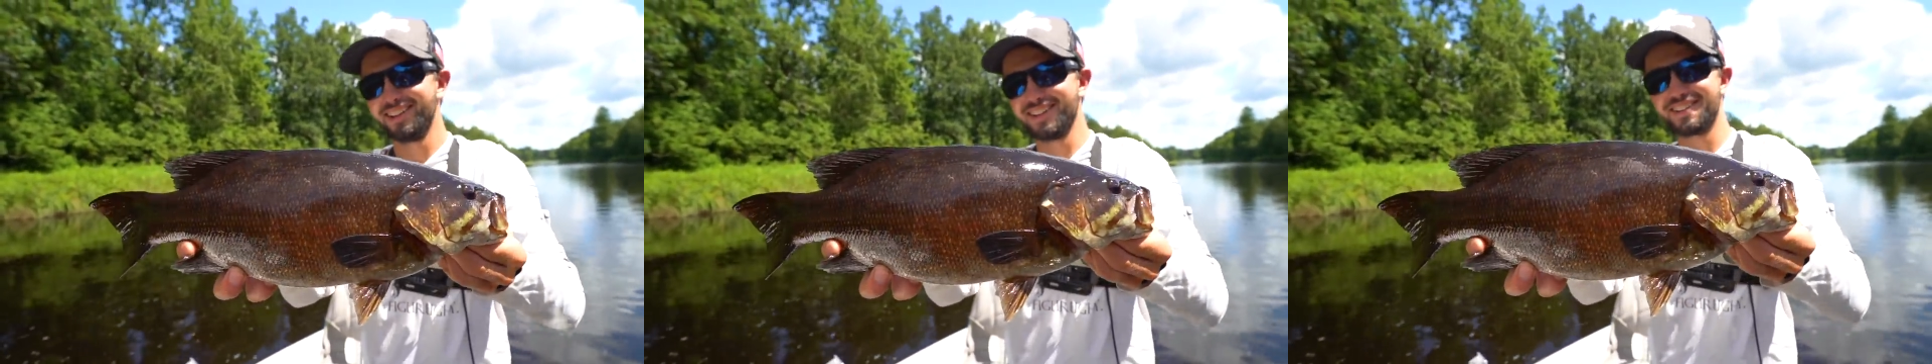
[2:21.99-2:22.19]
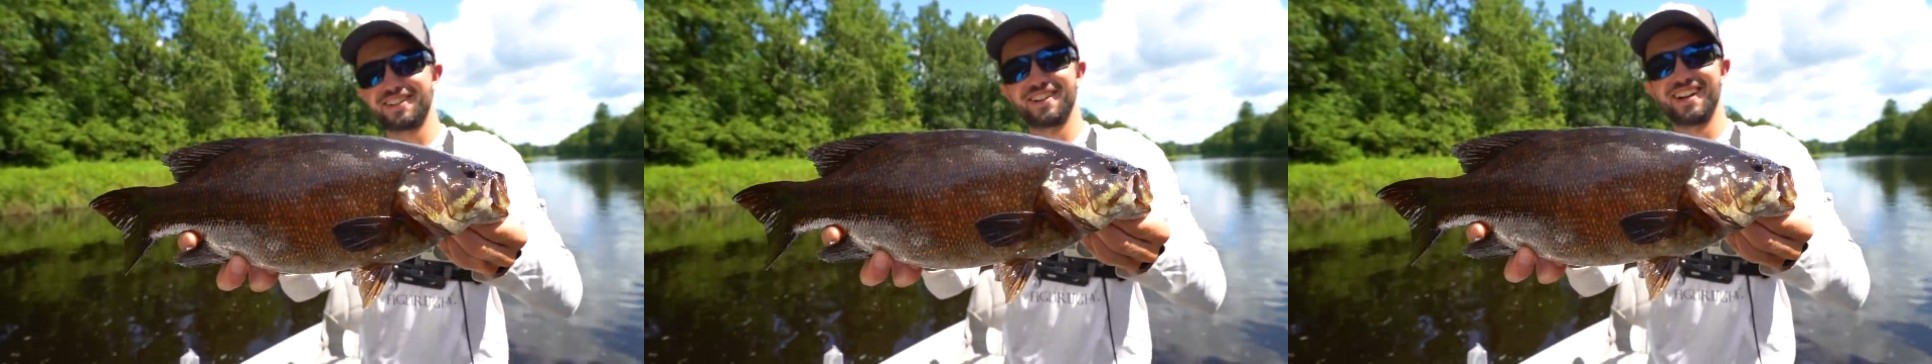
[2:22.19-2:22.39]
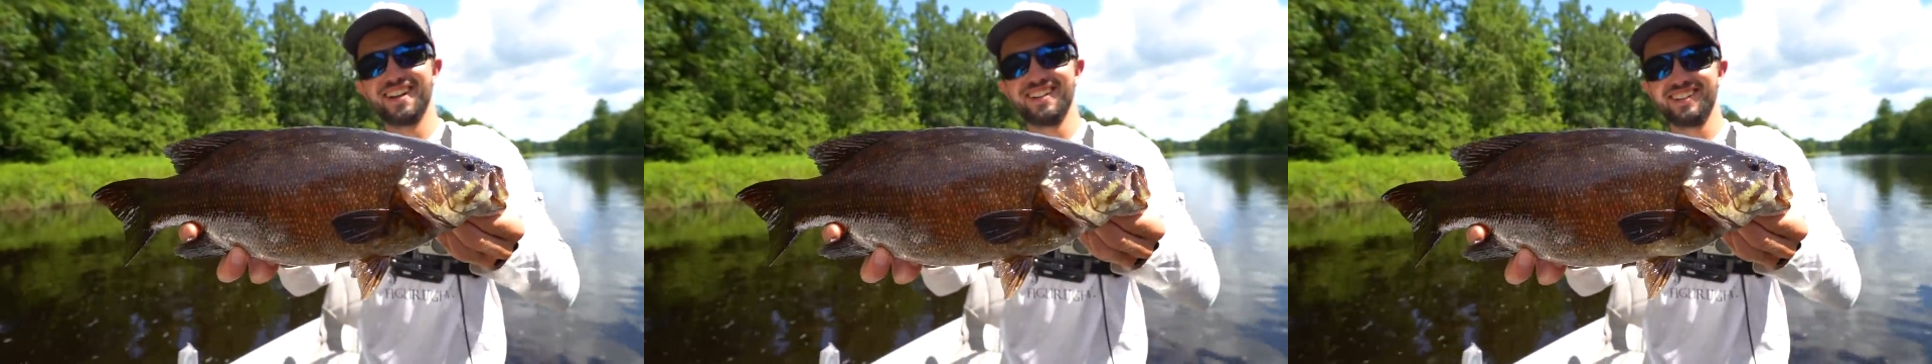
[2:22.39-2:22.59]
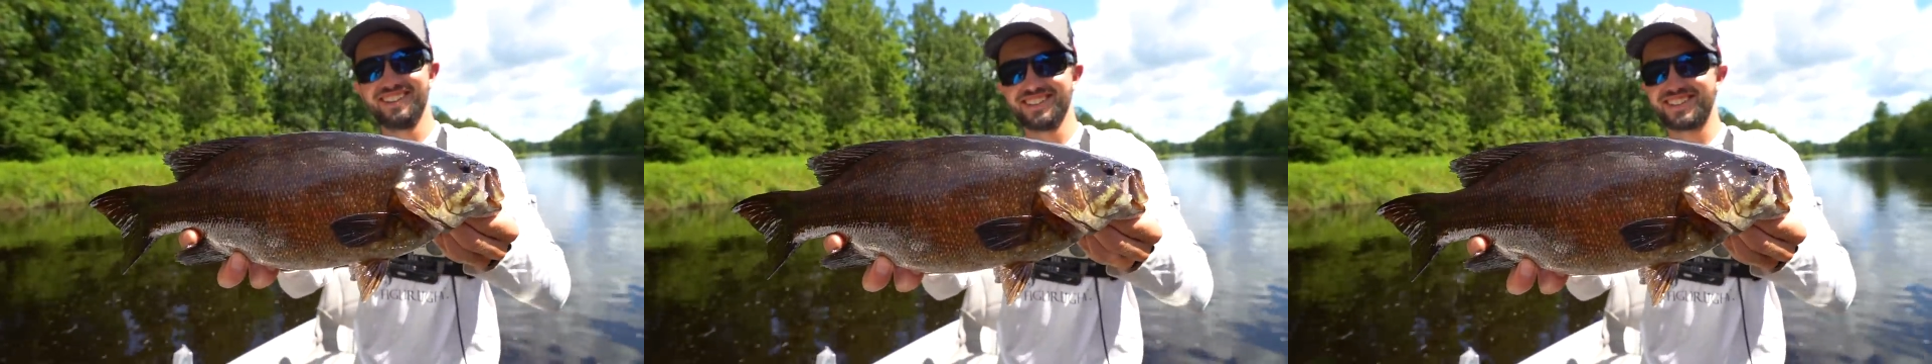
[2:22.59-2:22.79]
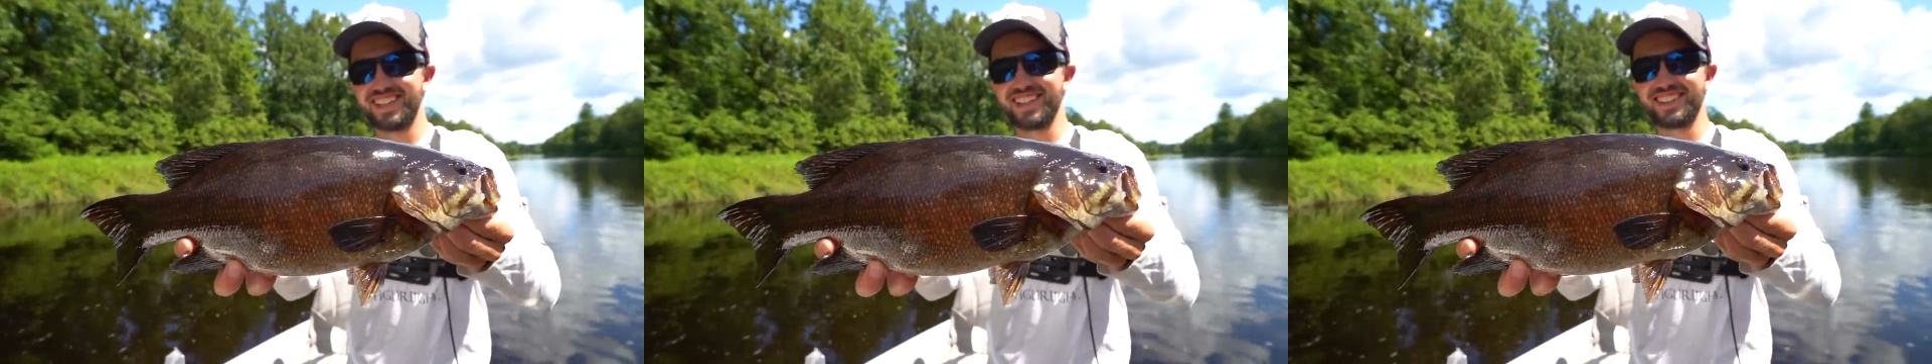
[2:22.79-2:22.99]
That's all right,
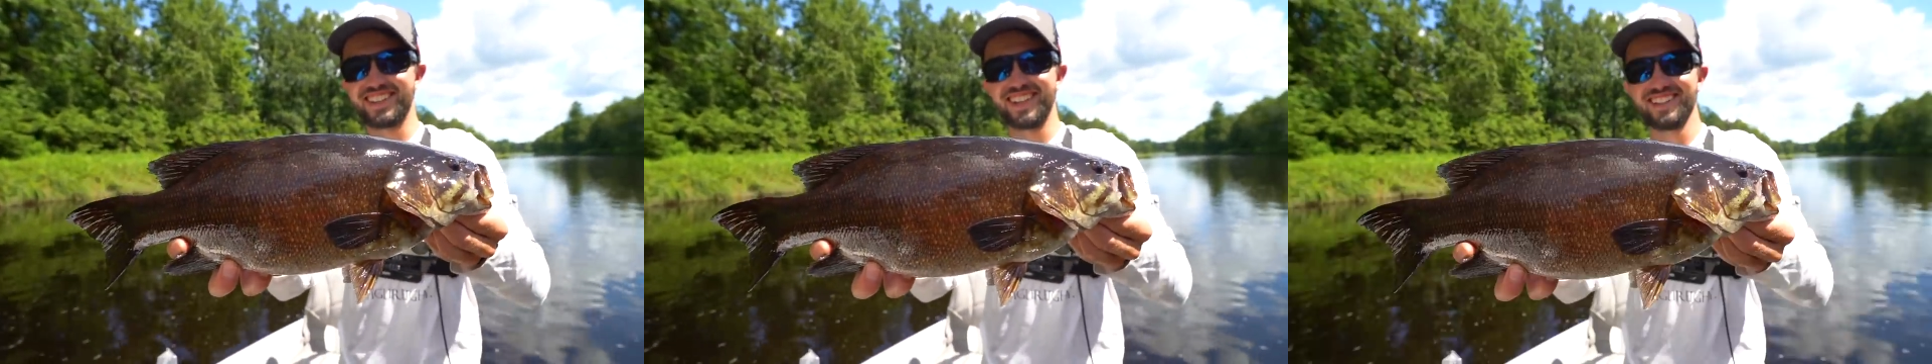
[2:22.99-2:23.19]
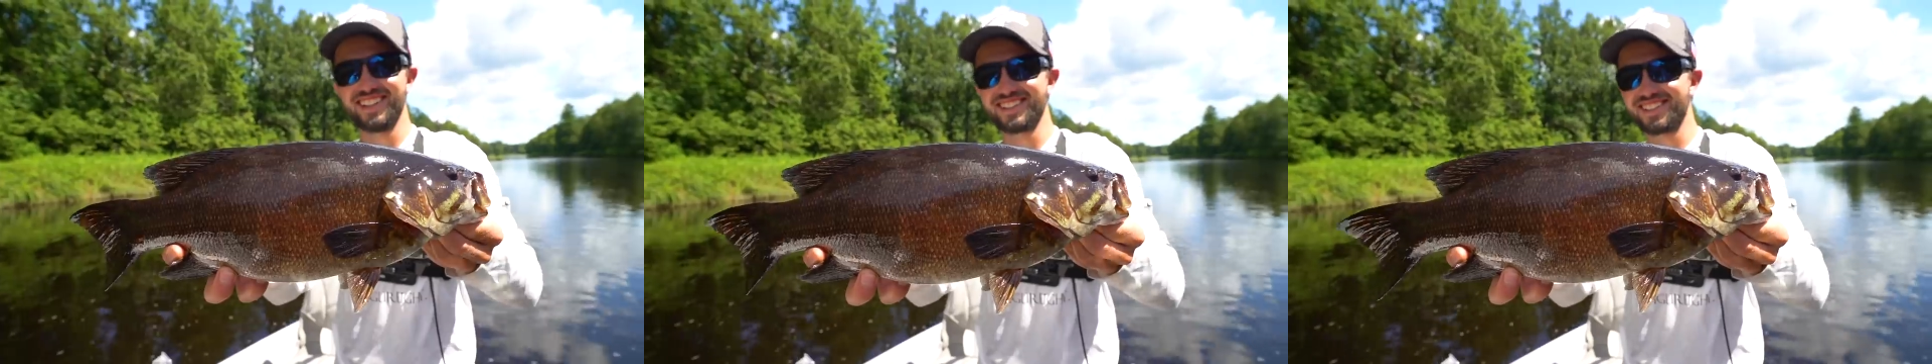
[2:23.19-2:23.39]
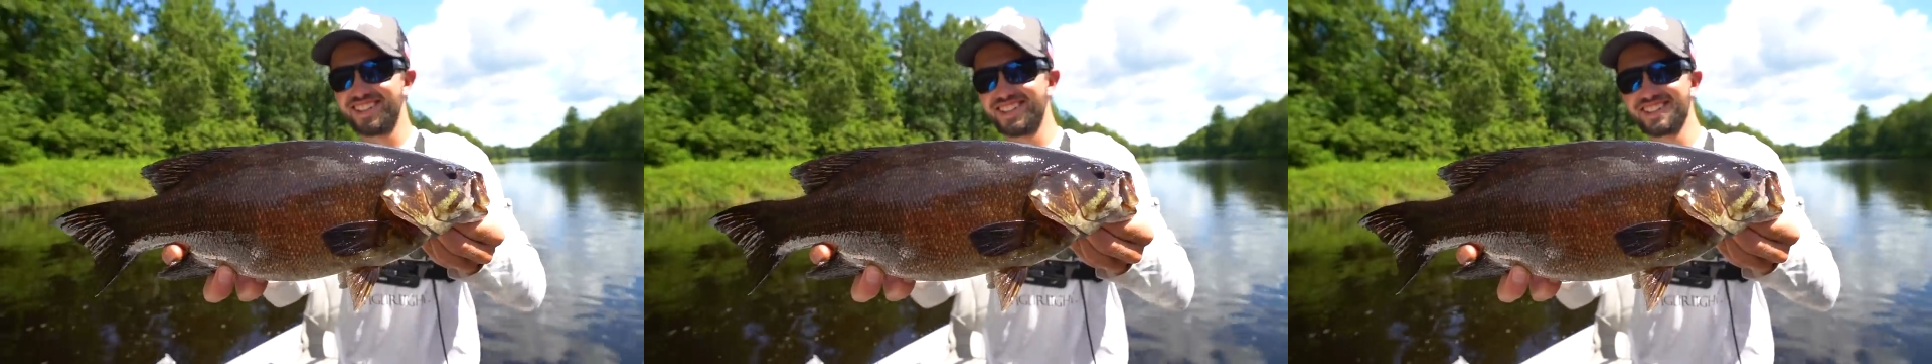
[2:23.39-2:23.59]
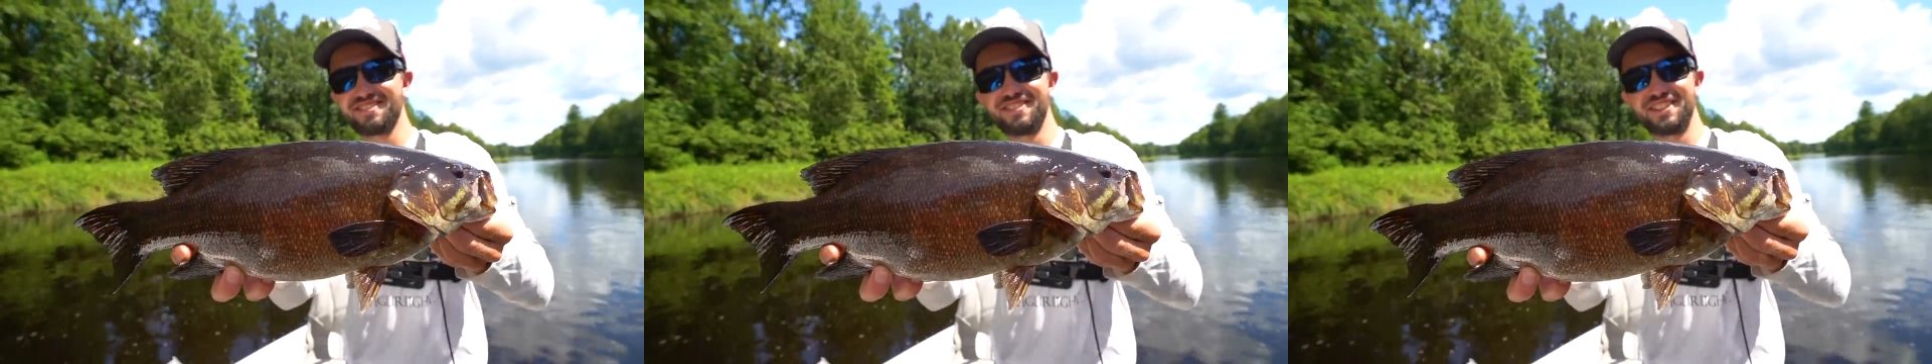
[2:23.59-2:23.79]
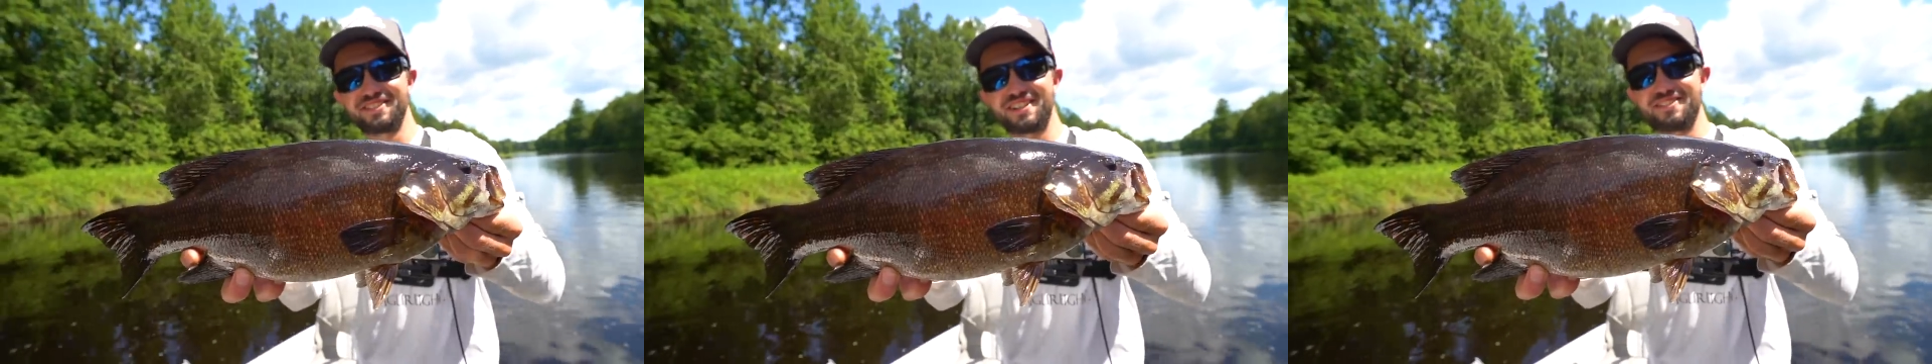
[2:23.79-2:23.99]
I'll take that. That's
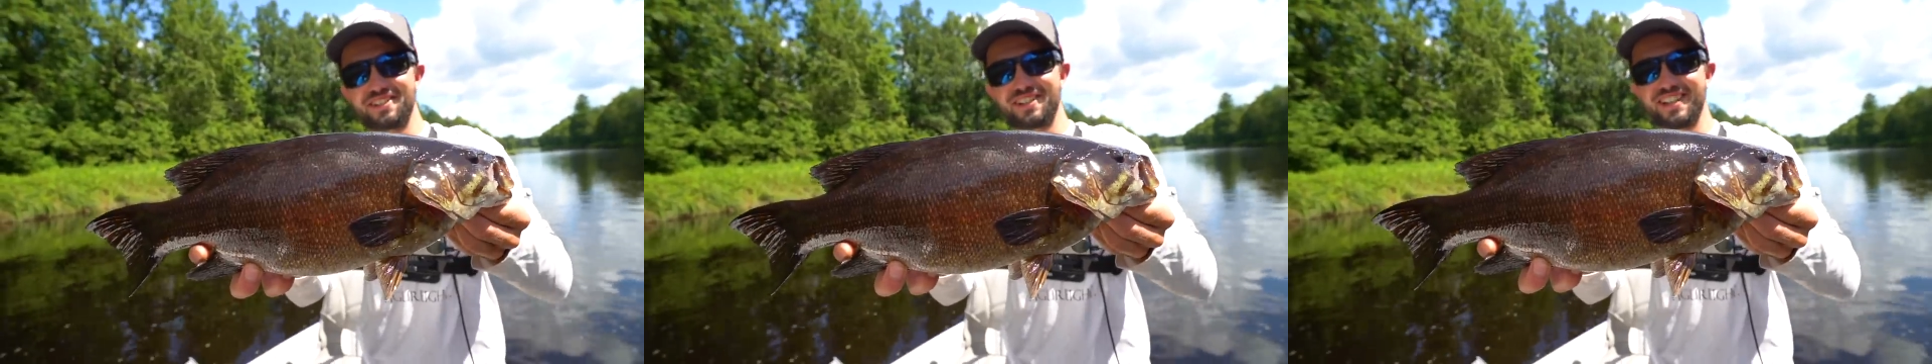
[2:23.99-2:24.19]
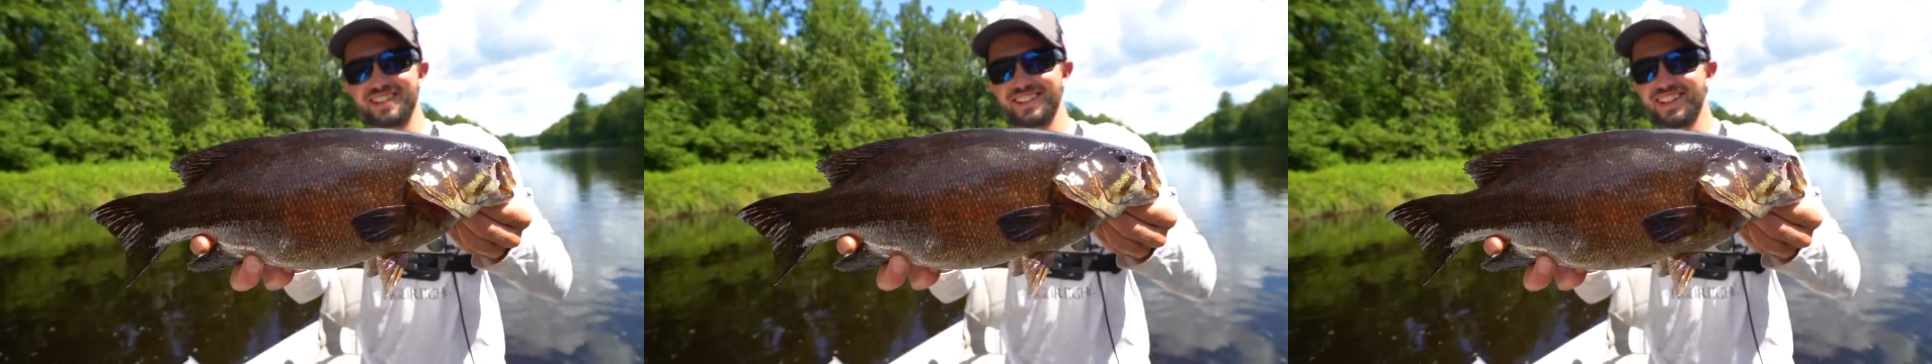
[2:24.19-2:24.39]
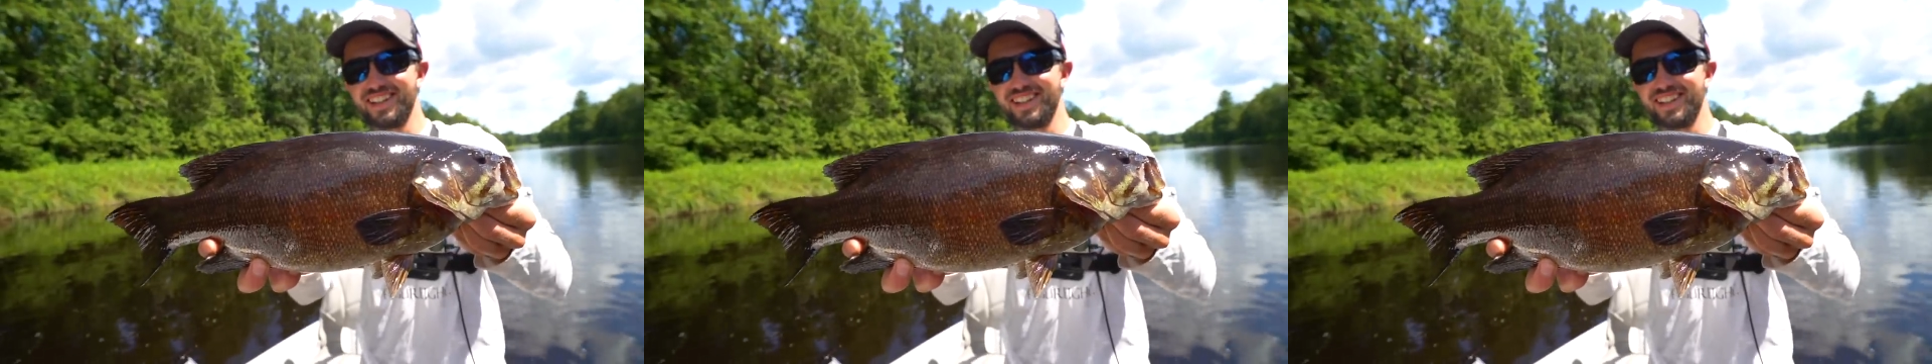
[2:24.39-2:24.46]
awesome in the river like